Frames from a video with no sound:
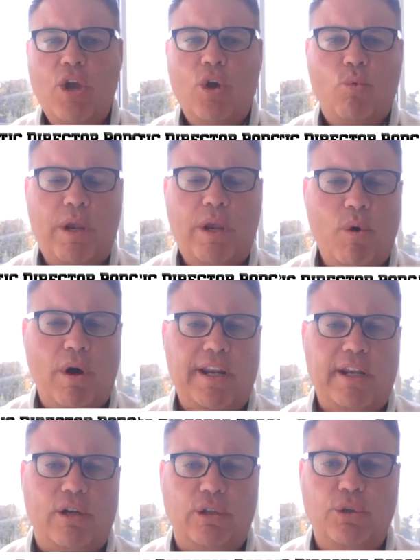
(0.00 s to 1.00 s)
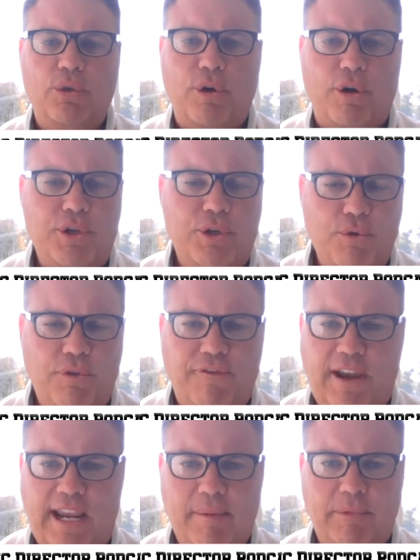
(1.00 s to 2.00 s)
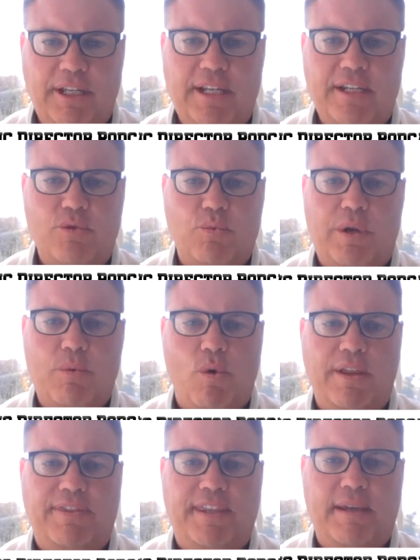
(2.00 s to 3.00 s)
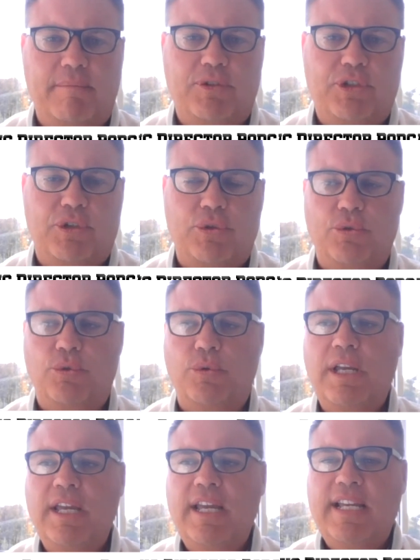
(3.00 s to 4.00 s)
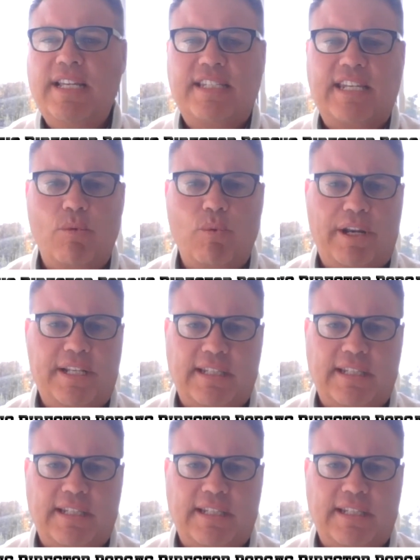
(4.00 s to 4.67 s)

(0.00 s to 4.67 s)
we want to include our youth families. We want them to see what it's